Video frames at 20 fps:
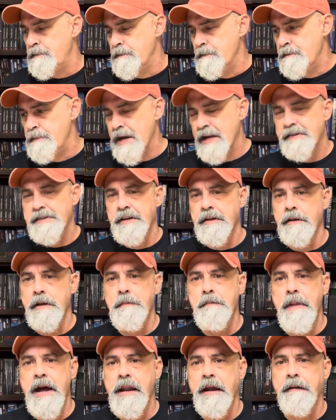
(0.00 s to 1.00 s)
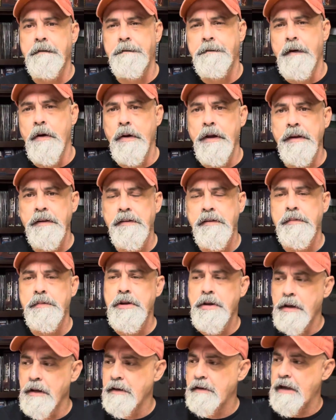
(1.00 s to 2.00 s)
basically medic focused.
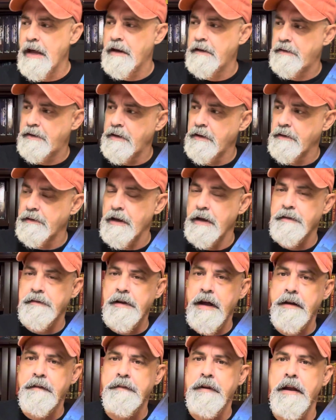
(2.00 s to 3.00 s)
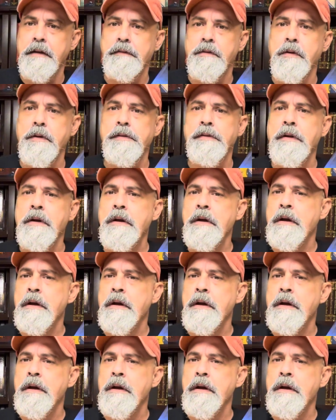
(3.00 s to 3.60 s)
You can take skills outside of that, of course,